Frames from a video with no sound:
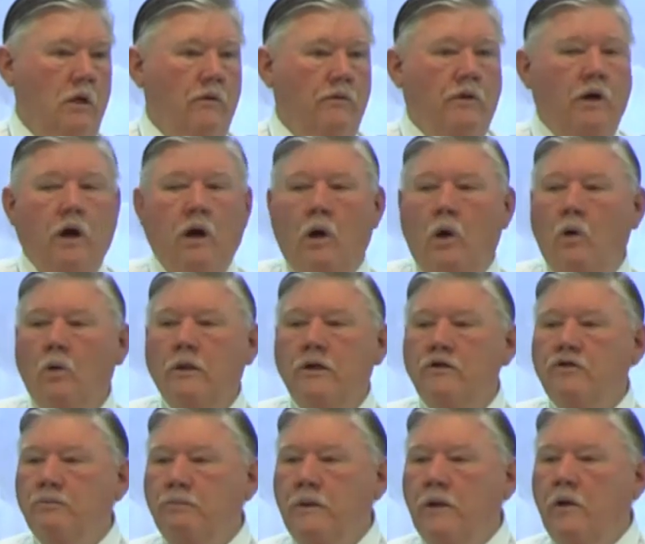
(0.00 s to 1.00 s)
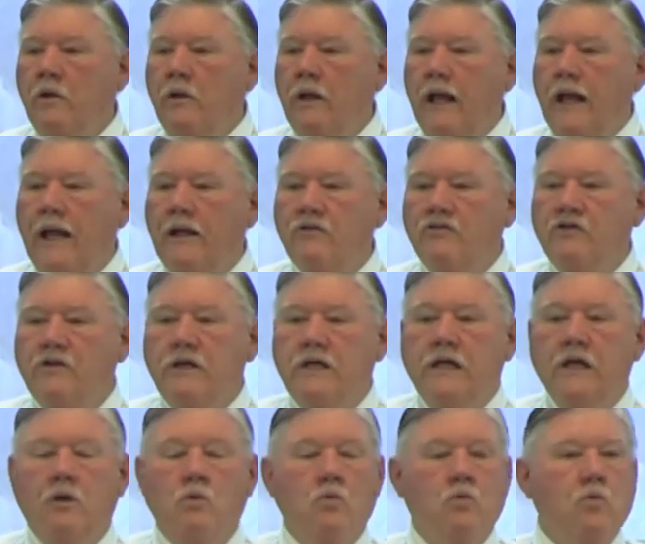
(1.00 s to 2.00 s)
The Holy Spirit has to
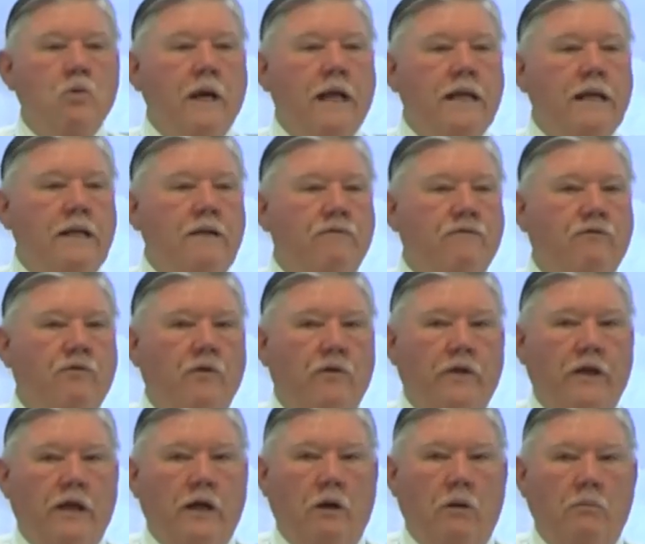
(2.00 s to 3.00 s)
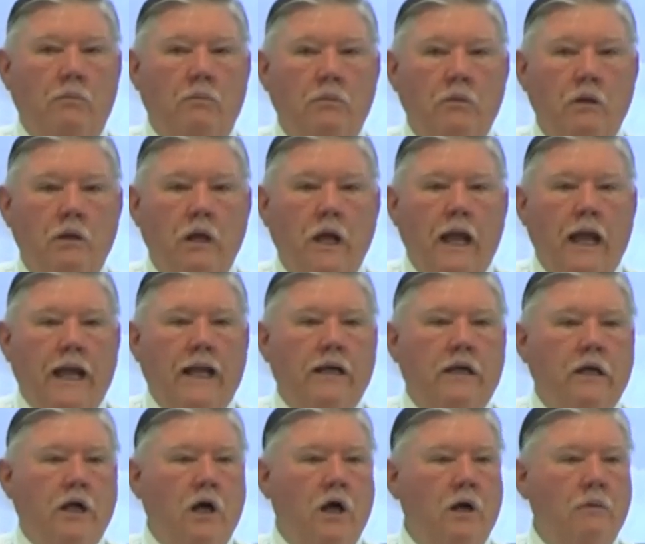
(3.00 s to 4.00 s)
get ready for them
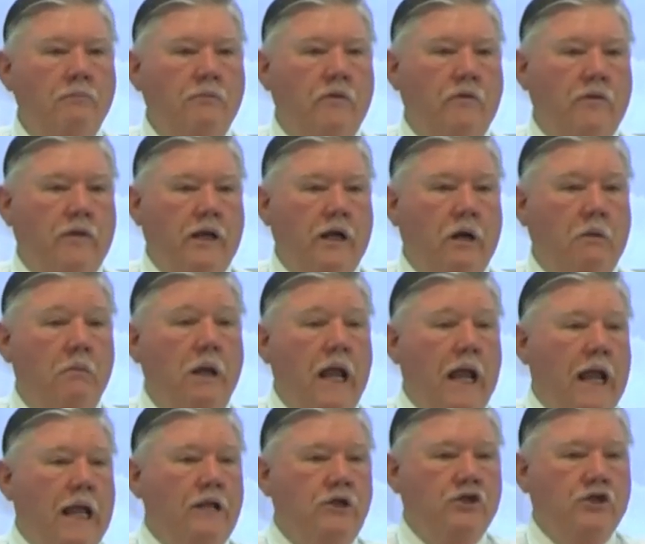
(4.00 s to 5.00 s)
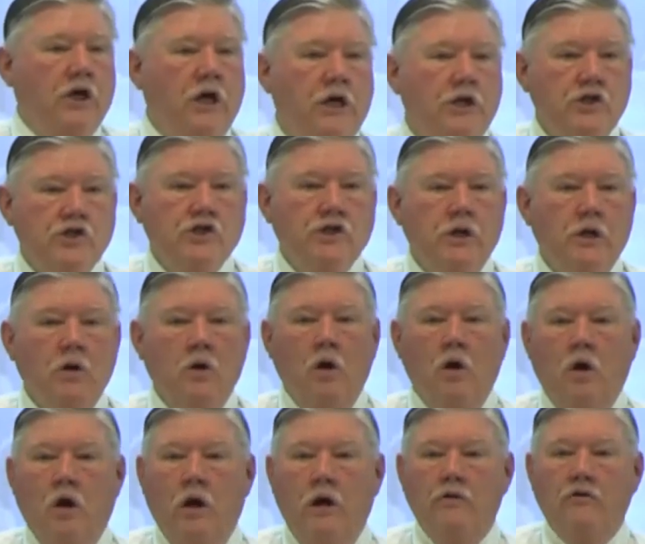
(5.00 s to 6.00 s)
and come to them and touch their
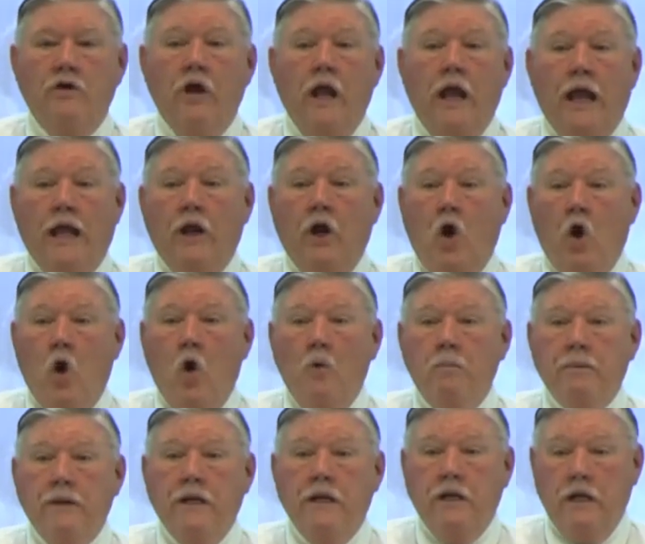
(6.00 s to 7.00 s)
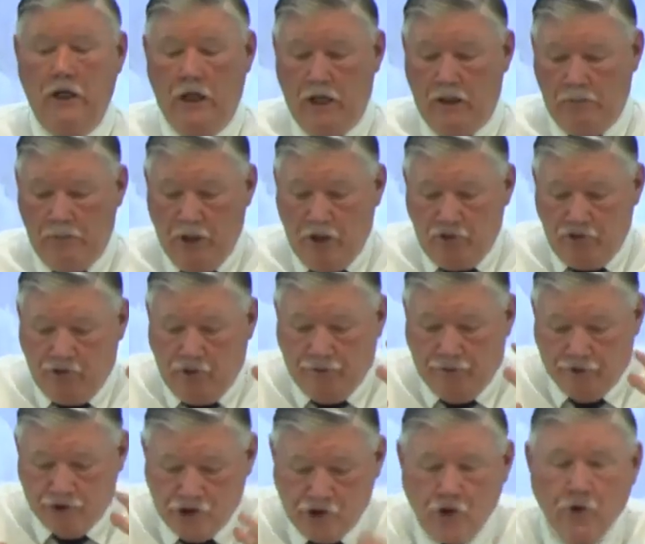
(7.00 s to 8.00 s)
hearts and open it up
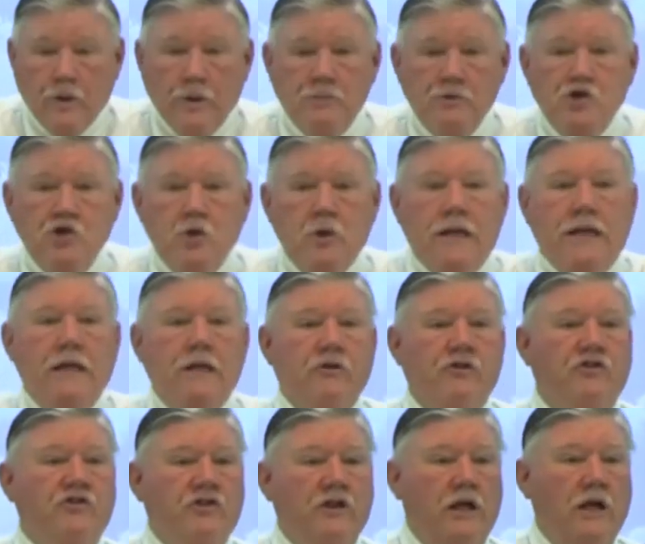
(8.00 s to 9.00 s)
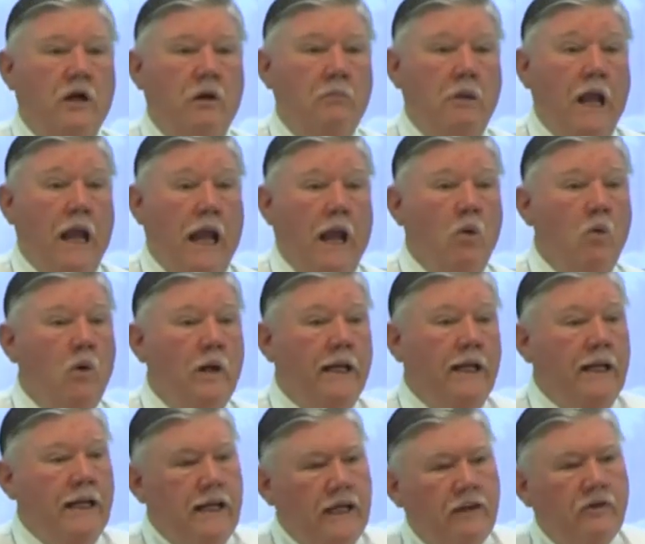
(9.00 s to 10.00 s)
so the Scripture hits them. And when
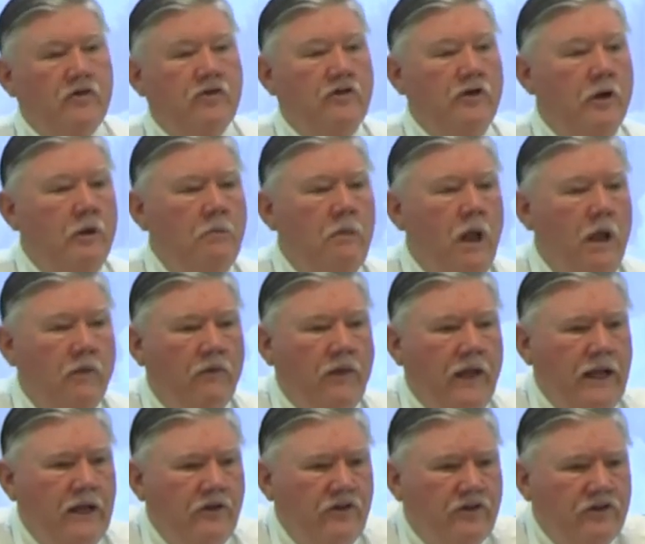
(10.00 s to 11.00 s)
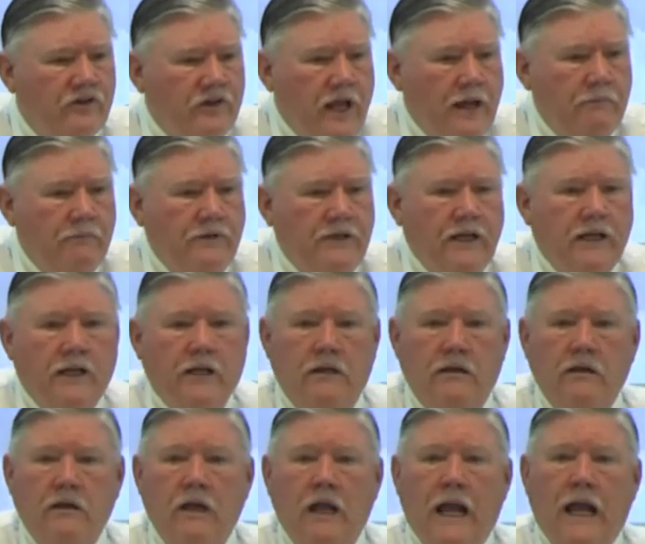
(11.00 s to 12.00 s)
it hits them, they accept
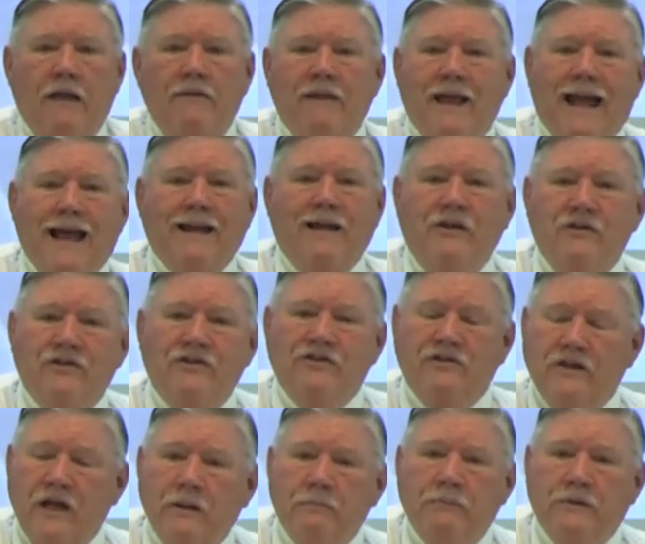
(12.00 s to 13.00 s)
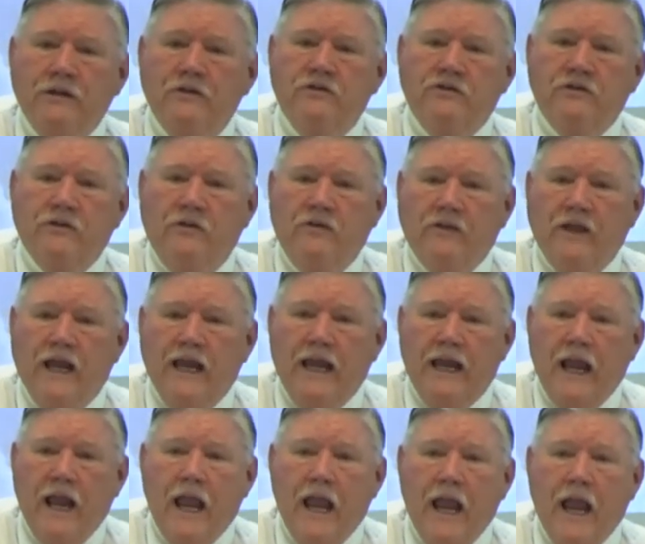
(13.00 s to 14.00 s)
it. And that acceptance that
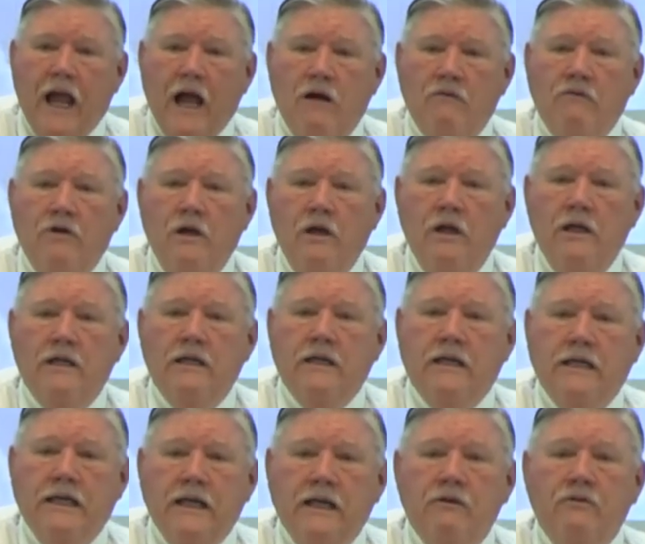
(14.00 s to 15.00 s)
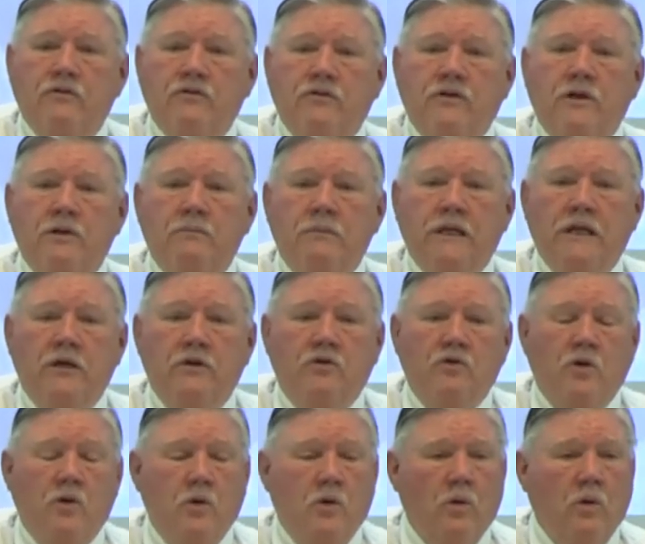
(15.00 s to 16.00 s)
they have gives them the
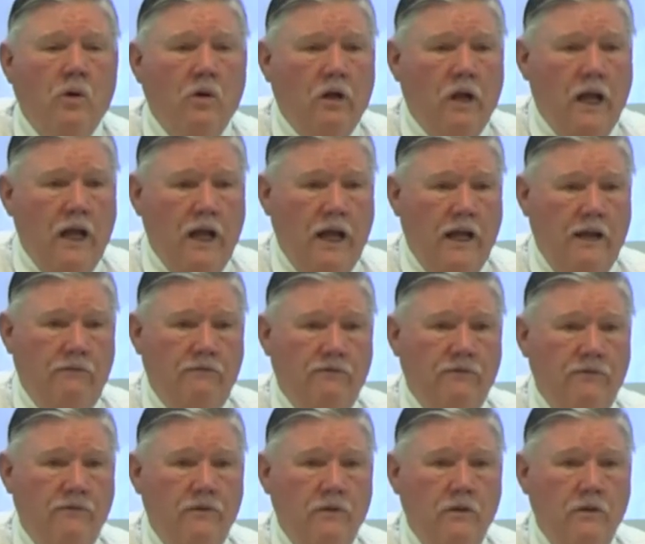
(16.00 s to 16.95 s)
eternal life.